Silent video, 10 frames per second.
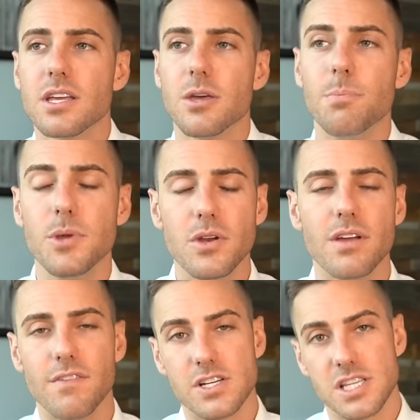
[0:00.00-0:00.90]

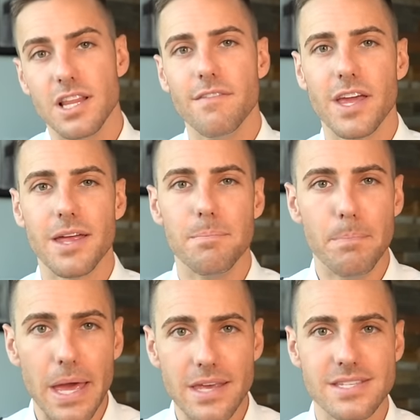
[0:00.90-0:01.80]
commuting versus living in
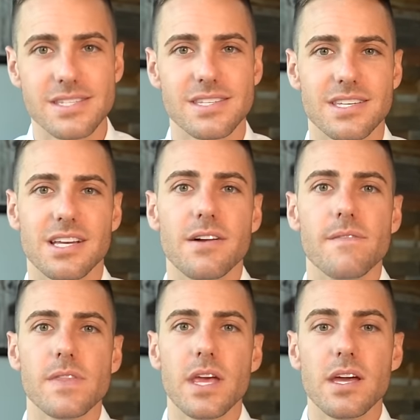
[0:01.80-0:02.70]
base.
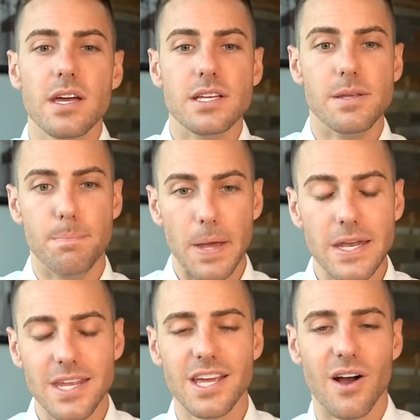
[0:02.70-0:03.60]

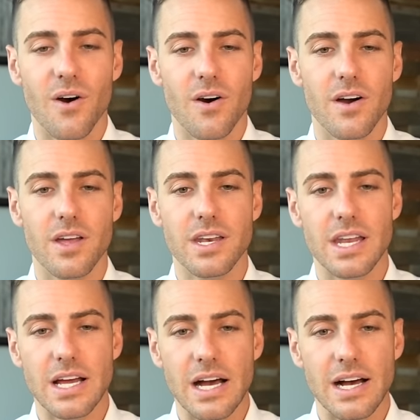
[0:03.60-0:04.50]
Depending on
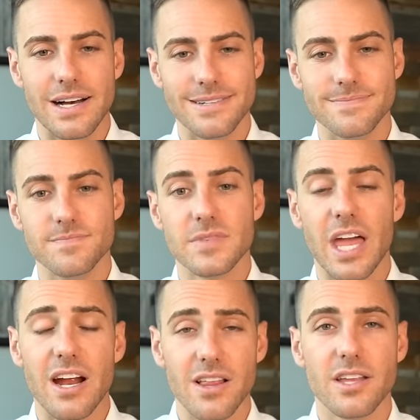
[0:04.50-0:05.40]

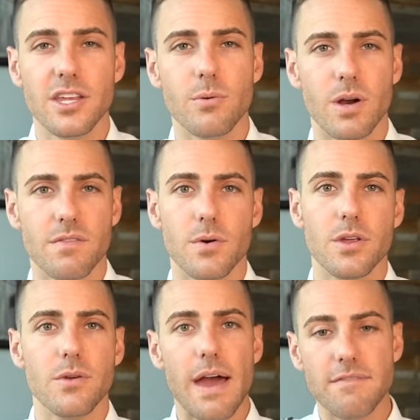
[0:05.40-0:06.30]
the airline that you work for,
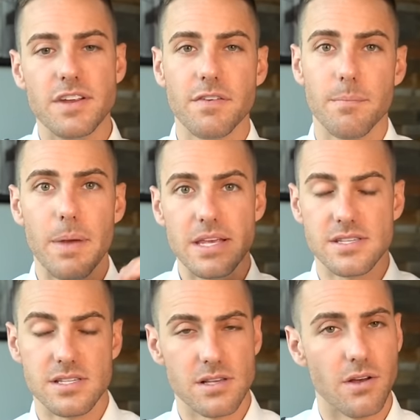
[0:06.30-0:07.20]
you have different
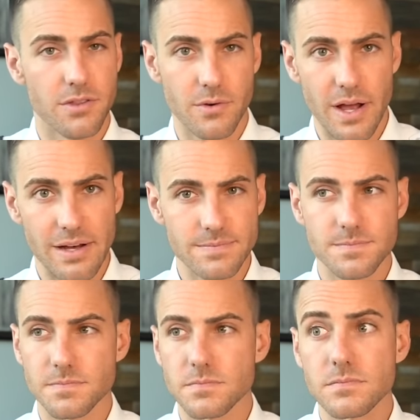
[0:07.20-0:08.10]
bases all throughout
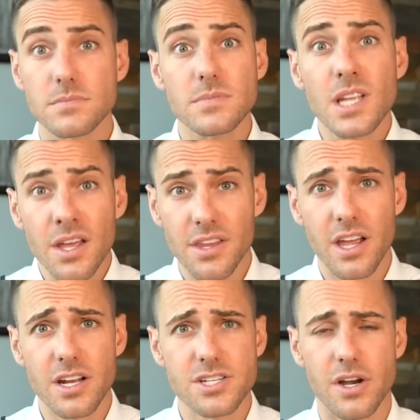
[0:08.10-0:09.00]
the
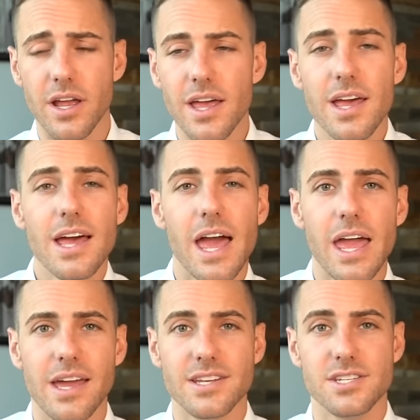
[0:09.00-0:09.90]
country.
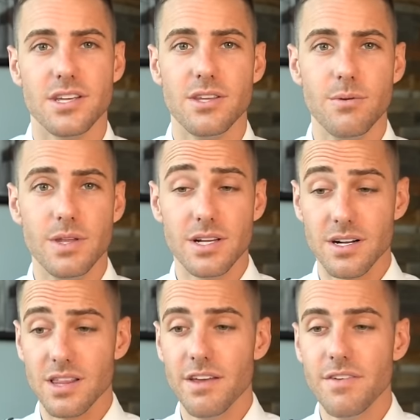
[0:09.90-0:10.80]
And you
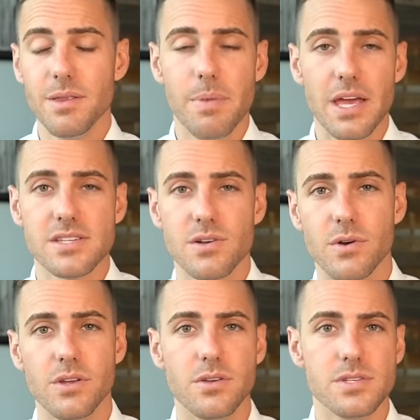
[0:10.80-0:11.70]
either live in the base or
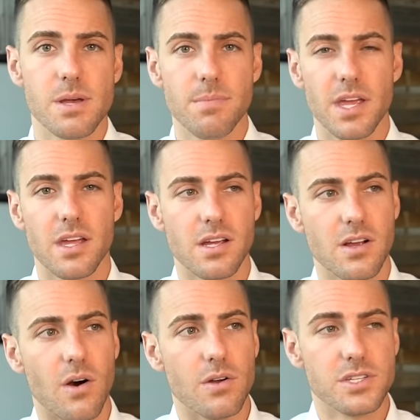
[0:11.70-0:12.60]
you do something
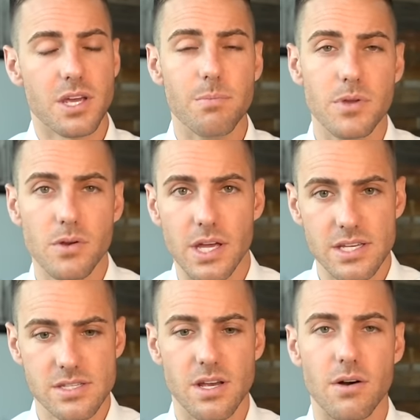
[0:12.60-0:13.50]
called
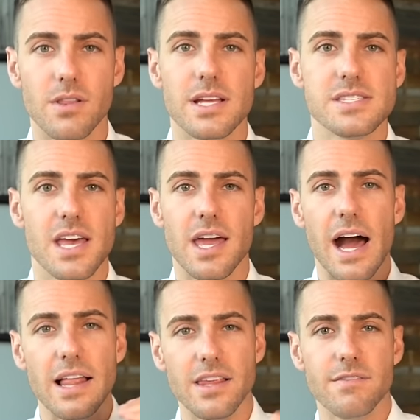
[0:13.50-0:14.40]
commuting. So let's say
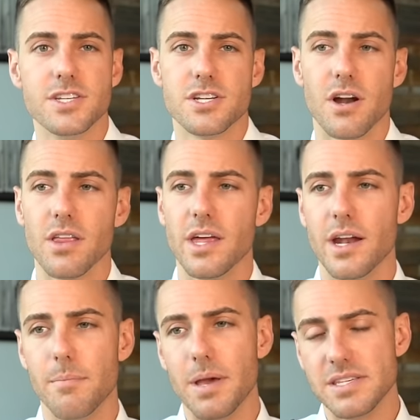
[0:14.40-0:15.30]
I live in Charlotte
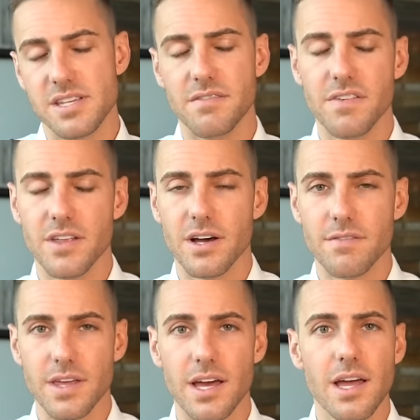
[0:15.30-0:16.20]
and I'm based in
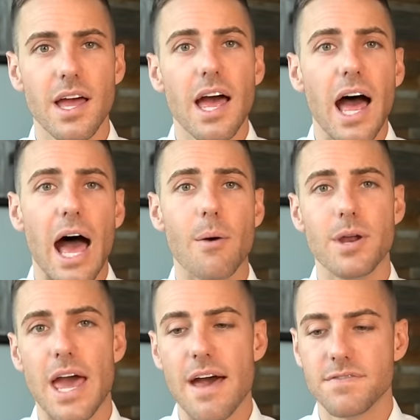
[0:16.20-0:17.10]
Philadelphia. I
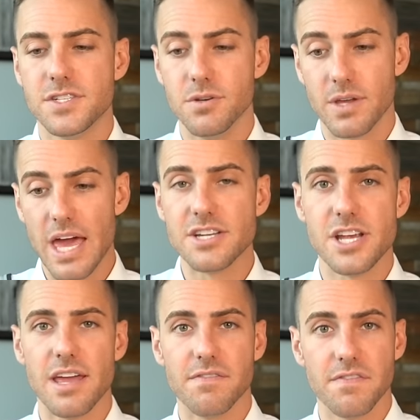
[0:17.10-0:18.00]
would have to catch
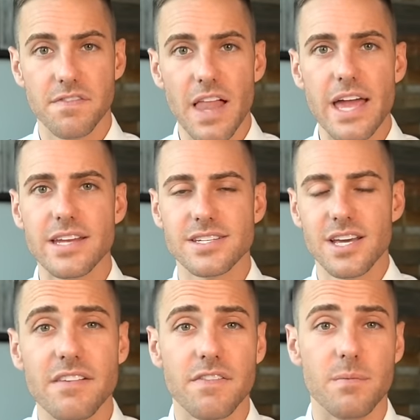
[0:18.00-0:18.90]
a flight
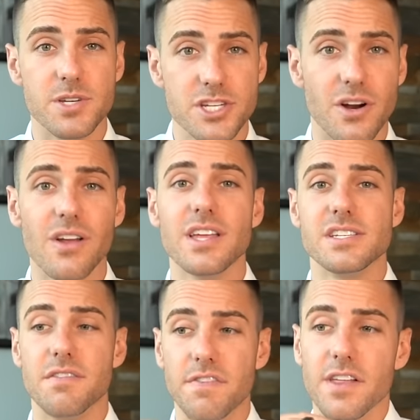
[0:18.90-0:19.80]
from Charlotte
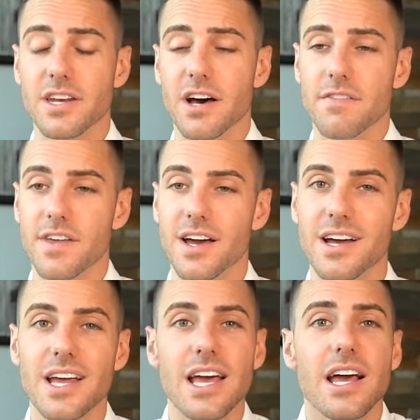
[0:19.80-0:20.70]
to Philadelphia.